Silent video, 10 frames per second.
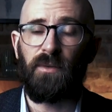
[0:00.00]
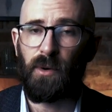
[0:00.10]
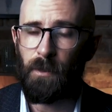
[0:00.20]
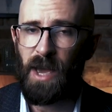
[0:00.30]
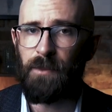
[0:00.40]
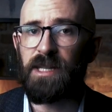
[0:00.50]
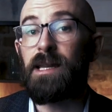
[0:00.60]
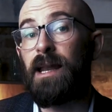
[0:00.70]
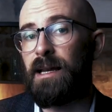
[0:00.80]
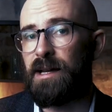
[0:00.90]
for repayment
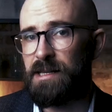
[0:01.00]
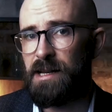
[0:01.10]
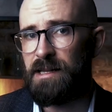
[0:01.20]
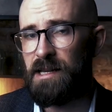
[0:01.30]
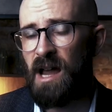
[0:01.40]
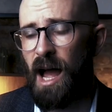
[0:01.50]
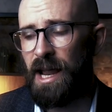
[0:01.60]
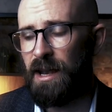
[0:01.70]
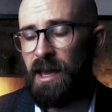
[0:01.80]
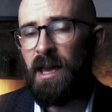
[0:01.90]
in late
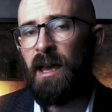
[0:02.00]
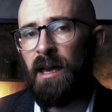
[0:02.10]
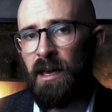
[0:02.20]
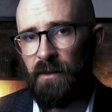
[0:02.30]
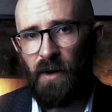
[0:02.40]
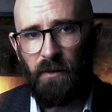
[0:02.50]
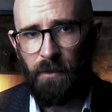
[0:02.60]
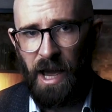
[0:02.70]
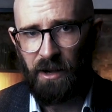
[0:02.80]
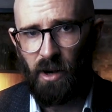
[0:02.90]
1989, it filed
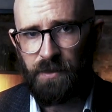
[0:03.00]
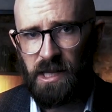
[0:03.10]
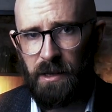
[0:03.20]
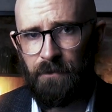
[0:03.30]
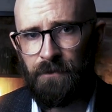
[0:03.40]
for bankruptcy.